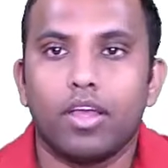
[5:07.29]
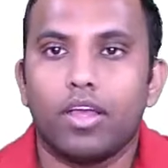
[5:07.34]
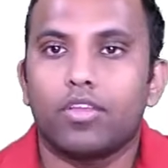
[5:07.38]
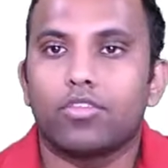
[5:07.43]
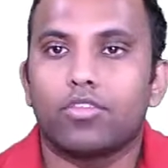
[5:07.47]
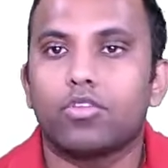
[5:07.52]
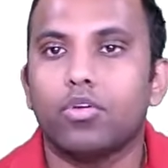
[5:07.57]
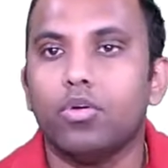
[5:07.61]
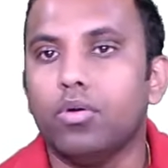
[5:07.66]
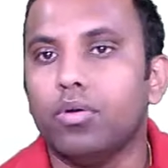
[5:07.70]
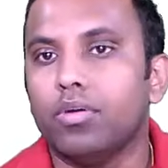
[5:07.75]

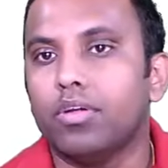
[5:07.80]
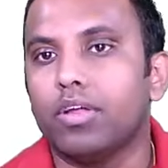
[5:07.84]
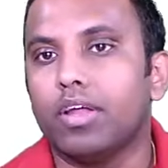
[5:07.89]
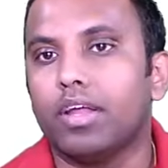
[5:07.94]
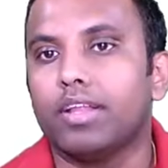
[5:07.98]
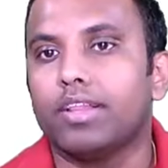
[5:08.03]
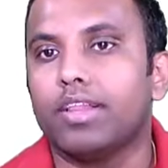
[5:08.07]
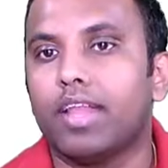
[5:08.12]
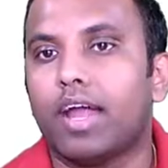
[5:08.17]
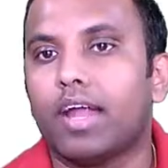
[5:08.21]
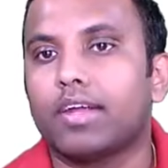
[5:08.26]
So
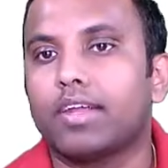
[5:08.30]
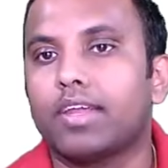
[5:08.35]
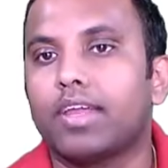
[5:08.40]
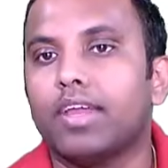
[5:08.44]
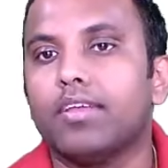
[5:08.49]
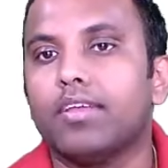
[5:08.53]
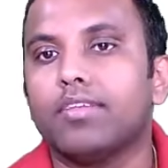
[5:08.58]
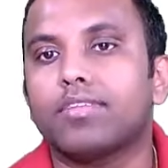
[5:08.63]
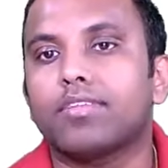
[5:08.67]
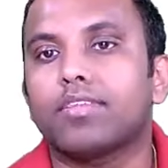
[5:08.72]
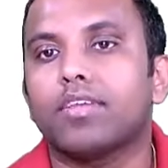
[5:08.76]
in that
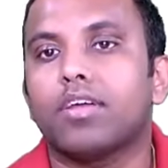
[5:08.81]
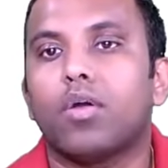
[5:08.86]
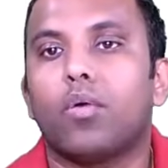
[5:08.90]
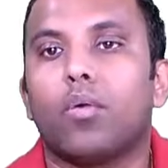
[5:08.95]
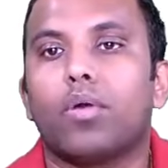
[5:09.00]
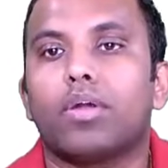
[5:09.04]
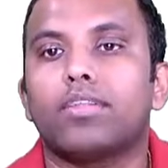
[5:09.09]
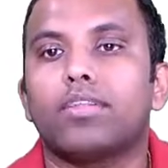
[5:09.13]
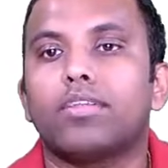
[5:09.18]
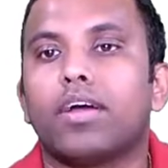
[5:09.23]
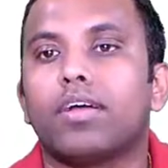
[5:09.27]
case,
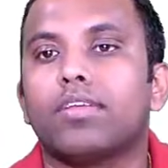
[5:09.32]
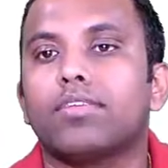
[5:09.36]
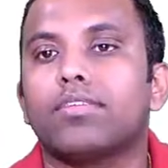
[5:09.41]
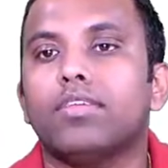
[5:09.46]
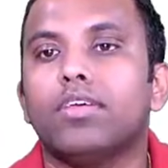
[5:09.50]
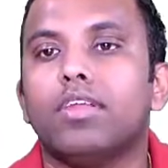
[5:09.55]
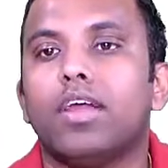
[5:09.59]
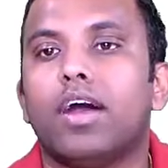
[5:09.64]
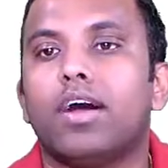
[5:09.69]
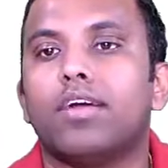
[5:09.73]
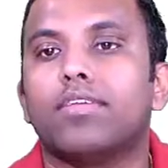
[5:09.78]
what is the
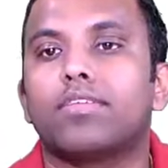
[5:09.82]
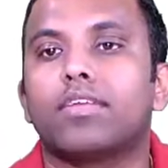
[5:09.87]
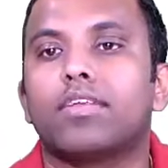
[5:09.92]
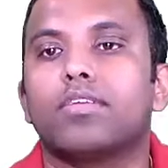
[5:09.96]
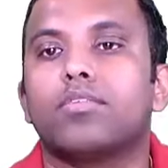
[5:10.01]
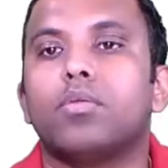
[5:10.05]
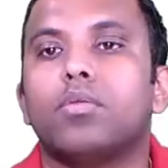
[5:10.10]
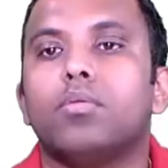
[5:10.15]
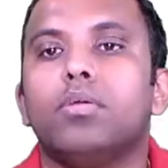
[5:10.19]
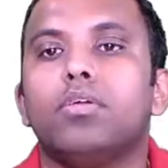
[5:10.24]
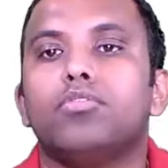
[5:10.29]
answer? Answer
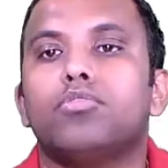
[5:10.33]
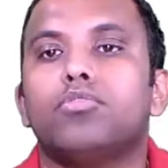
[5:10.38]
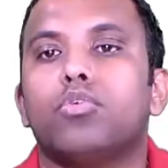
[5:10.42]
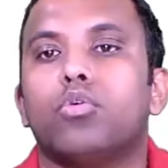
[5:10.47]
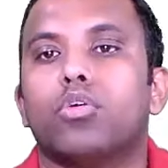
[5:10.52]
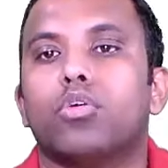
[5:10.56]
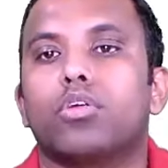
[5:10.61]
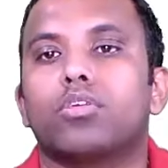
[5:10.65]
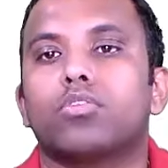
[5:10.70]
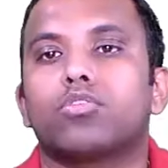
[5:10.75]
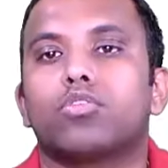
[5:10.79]
will be
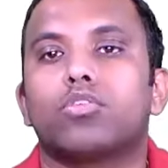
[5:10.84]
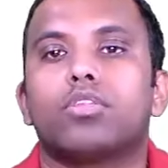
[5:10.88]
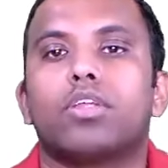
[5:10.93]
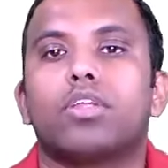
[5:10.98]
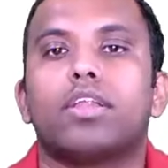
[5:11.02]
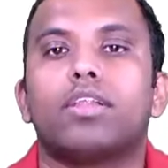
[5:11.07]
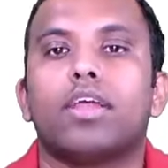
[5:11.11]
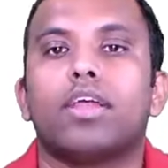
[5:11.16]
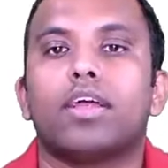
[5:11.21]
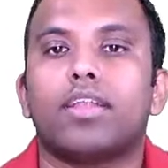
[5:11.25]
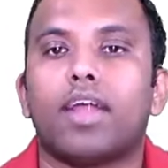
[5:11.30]
4. So
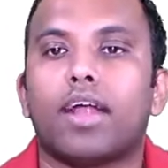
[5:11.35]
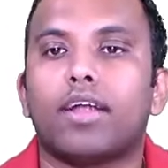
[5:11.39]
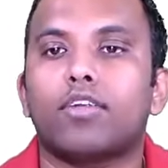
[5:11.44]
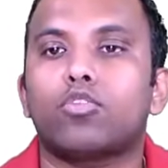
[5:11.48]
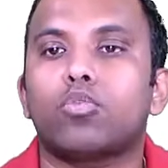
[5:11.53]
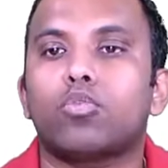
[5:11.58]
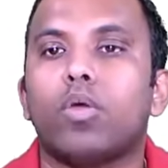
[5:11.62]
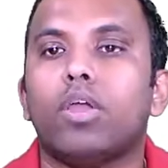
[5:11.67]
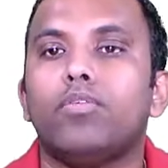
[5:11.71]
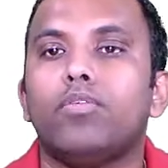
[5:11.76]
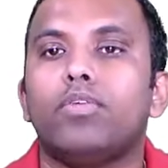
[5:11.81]
that's
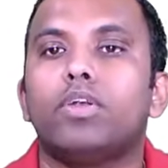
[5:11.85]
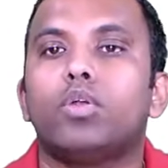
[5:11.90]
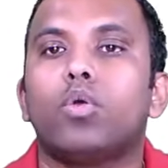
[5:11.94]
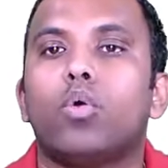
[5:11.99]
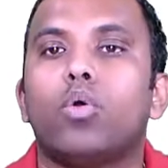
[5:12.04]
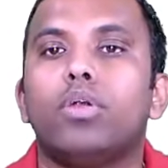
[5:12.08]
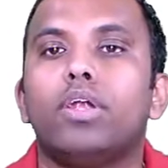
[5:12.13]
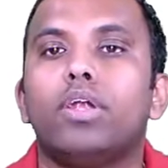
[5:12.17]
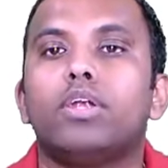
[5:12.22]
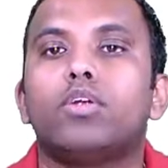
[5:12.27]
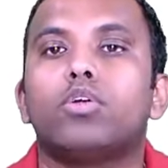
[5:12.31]
why we
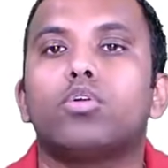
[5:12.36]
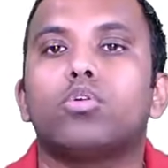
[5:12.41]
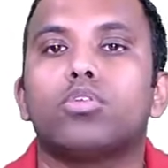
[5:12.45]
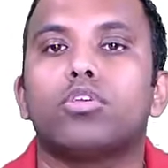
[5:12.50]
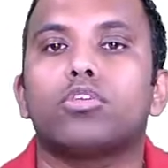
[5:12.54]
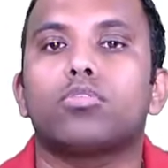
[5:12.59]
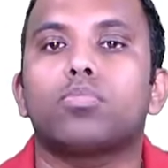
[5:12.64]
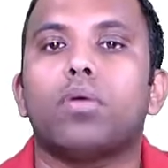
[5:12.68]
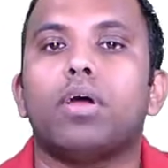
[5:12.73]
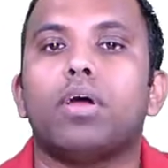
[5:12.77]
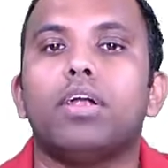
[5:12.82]
don't need to do
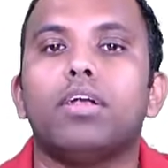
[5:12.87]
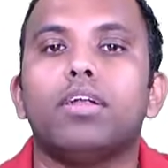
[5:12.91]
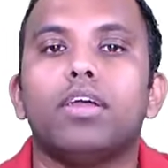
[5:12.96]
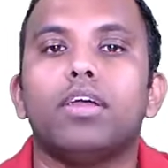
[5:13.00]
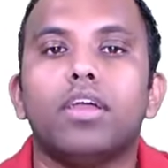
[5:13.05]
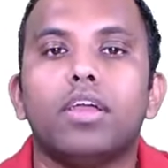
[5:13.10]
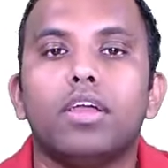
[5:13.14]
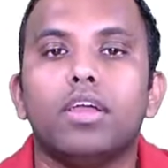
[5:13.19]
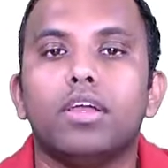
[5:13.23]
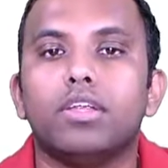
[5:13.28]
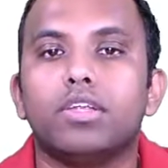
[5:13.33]
this part.
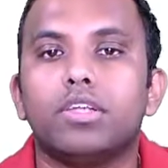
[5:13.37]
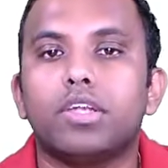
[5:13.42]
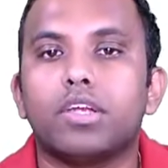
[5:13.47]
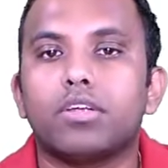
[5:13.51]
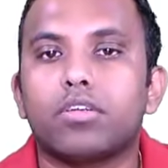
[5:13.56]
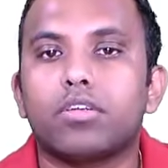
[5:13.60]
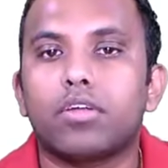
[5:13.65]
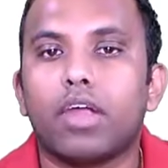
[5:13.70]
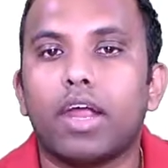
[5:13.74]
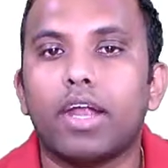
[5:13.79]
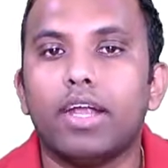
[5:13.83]

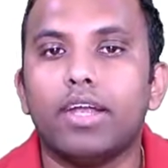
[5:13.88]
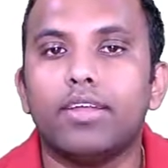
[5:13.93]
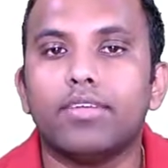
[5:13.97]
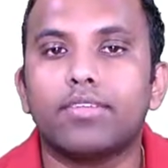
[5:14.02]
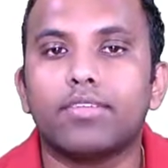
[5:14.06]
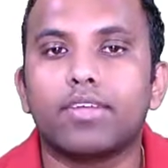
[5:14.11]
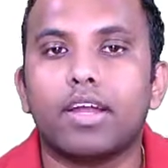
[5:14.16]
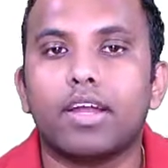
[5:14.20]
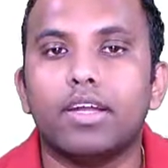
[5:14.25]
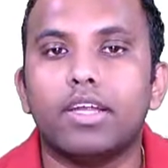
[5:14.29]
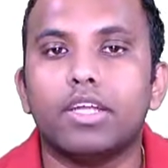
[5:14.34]
Just write this
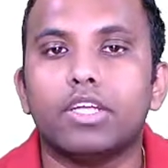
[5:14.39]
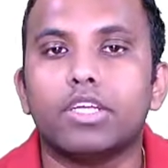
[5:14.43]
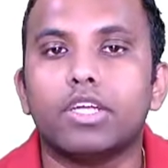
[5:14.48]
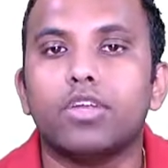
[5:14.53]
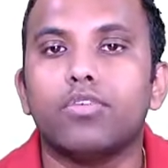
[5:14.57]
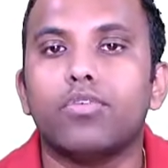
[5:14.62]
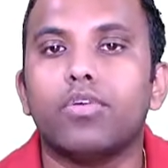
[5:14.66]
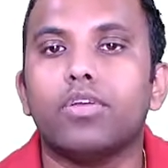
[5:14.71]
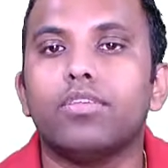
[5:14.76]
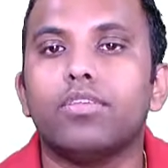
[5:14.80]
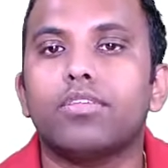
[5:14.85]
condition
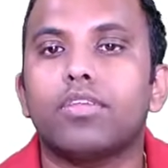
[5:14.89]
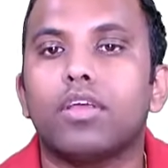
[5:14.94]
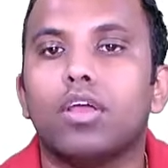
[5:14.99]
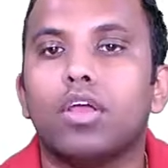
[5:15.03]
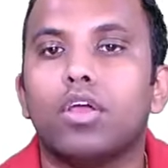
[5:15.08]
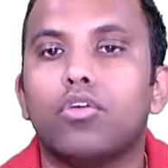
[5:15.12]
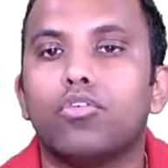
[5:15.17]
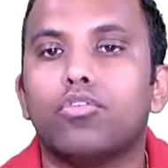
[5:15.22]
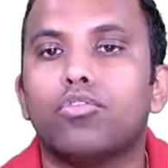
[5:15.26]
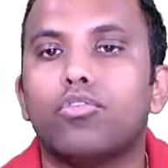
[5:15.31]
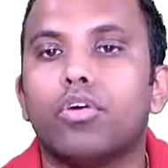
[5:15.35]
once.
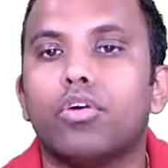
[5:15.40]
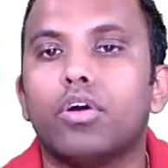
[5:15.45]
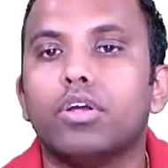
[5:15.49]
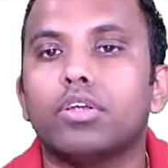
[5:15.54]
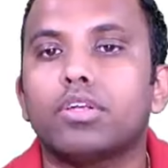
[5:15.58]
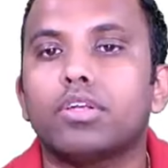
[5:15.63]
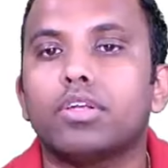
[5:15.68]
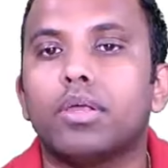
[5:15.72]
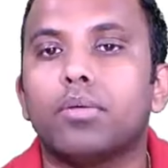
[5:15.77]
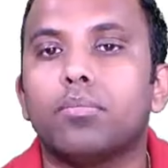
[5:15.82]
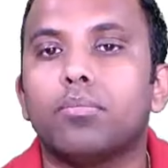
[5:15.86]

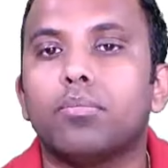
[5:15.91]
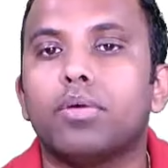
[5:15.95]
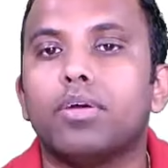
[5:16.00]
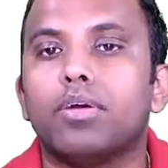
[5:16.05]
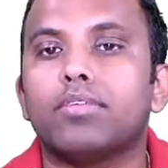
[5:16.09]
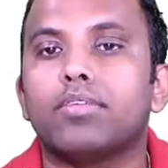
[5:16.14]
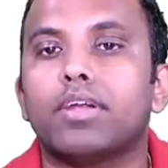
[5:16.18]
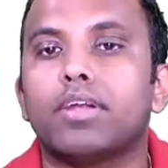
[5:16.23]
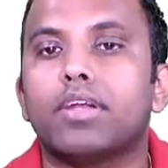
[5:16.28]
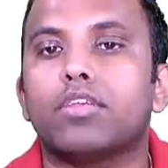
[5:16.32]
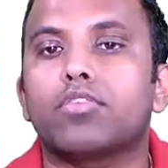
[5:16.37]
first number
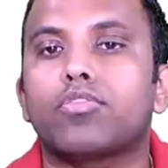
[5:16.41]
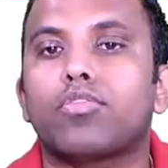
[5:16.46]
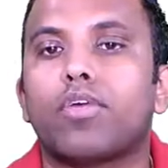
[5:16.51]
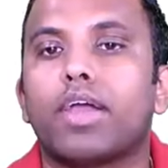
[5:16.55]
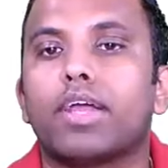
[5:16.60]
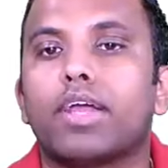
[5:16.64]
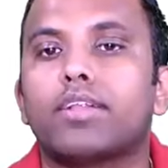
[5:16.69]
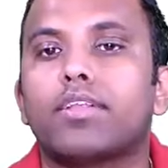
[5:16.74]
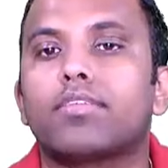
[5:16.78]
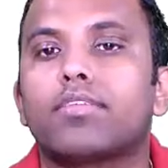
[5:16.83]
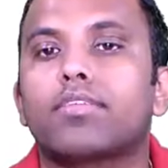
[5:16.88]

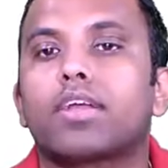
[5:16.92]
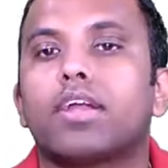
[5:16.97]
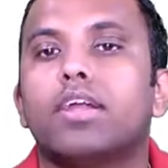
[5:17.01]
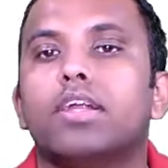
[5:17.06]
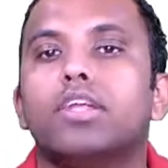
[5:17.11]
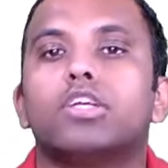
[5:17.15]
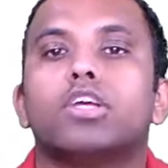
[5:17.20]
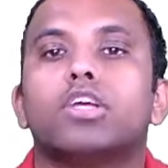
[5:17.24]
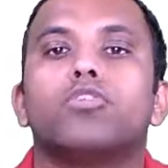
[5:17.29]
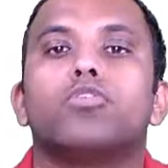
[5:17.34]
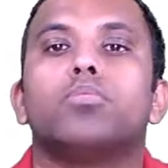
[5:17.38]
satisfying this
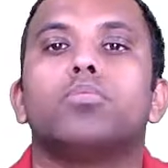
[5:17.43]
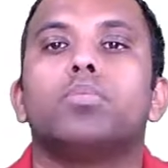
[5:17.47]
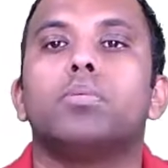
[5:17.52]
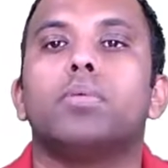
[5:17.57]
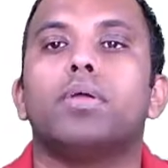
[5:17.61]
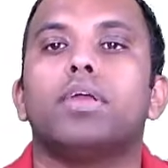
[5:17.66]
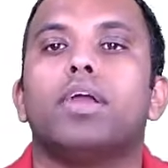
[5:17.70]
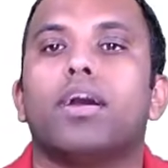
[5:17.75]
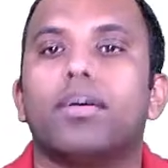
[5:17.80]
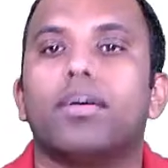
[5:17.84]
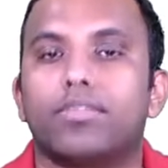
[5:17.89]
condition would be
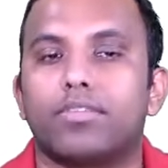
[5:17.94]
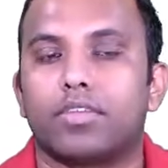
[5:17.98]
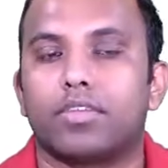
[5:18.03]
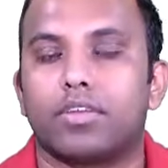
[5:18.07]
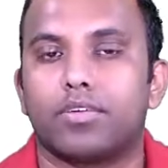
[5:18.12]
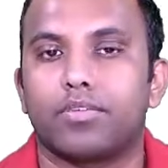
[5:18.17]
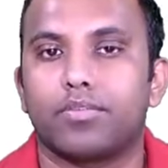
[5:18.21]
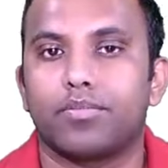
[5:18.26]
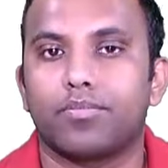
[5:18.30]
my answer.